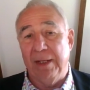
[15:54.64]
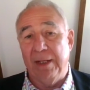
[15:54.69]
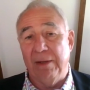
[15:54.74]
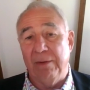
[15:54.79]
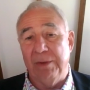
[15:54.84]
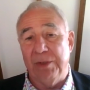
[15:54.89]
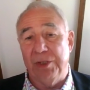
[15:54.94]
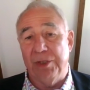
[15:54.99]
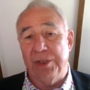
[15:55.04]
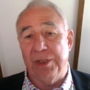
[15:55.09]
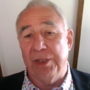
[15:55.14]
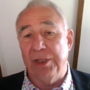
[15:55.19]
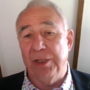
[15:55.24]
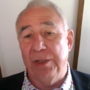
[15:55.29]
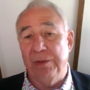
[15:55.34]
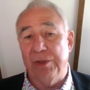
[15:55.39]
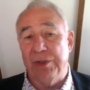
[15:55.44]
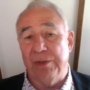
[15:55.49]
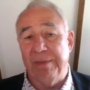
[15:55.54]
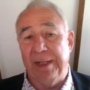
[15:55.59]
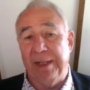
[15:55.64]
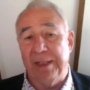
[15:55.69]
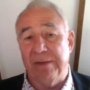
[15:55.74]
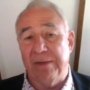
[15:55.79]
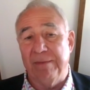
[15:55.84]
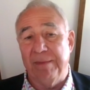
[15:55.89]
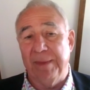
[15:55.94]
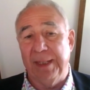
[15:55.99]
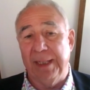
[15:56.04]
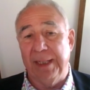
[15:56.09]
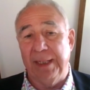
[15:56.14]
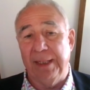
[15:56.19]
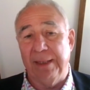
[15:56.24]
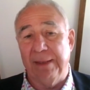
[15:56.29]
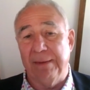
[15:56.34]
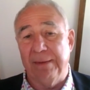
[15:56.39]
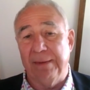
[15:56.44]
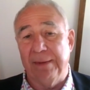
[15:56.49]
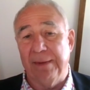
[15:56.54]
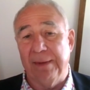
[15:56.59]
which is a huge amount of money.
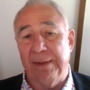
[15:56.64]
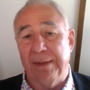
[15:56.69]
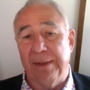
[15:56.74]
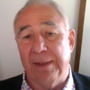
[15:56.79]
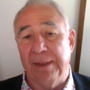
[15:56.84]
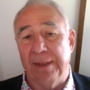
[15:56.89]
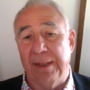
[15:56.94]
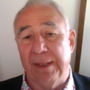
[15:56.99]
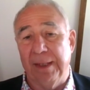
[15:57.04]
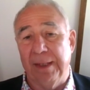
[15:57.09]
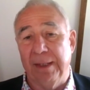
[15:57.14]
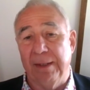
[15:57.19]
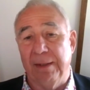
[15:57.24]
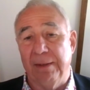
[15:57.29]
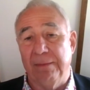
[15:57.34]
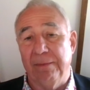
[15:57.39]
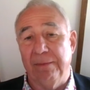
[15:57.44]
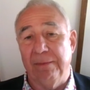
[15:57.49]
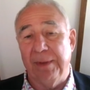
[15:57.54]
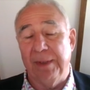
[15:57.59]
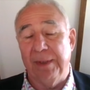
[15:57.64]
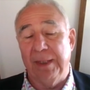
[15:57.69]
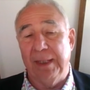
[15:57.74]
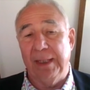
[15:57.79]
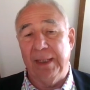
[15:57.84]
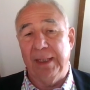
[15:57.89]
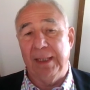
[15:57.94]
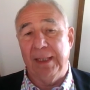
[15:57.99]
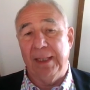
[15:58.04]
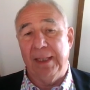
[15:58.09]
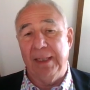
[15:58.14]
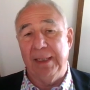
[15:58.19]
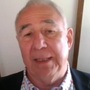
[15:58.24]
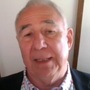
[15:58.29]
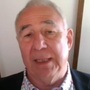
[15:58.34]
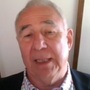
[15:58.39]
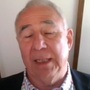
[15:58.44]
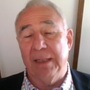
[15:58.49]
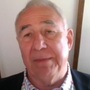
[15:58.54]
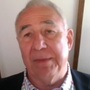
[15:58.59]
In
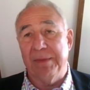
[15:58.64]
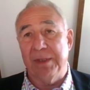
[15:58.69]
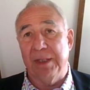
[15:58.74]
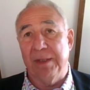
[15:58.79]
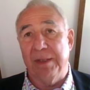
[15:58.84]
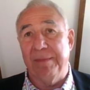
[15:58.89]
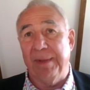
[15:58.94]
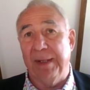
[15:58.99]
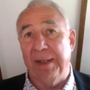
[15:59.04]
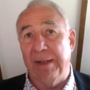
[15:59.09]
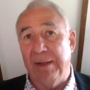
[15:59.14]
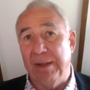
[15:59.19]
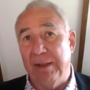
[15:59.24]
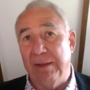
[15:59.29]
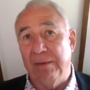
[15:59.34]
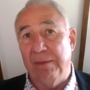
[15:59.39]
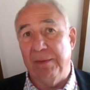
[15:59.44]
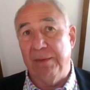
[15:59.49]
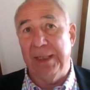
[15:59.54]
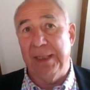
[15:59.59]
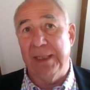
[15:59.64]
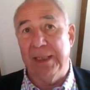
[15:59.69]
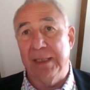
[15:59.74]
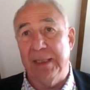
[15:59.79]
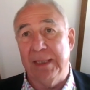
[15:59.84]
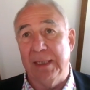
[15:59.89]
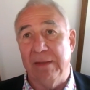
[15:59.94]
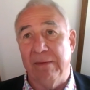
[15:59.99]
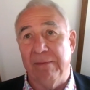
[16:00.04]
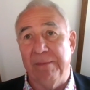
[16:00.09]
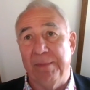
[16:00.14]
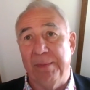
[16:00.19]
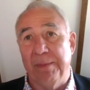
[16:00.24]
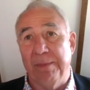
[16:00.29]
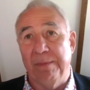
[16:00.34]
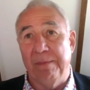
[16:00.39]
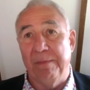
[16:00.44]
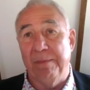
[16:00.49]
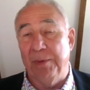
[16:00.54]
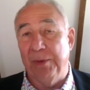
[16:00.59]
terms of the borough, we didn't
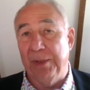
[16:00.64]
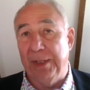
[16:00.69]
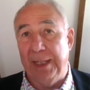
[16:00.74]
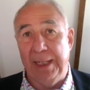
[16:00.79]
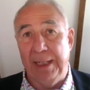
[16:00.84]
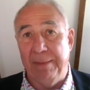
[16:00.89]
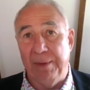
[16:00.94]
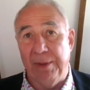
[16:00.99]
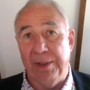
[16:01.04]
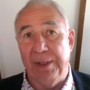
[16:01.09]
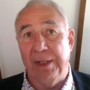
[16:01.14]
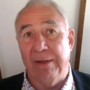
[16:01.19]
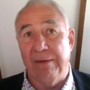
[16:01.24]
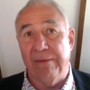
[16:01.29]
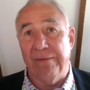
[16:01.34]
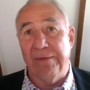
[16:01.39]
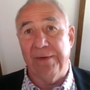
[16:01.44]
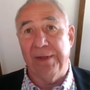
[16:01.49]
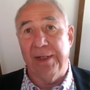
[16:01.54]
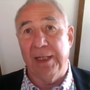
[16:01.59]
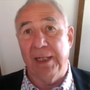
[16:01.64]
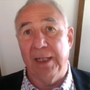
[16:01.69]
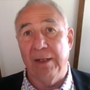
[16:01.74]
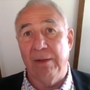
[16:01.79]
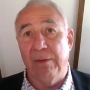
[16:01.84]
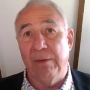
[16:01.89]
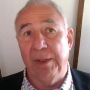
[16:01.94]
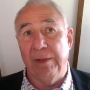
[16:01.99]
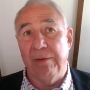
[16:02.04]
put anybody on furlough, we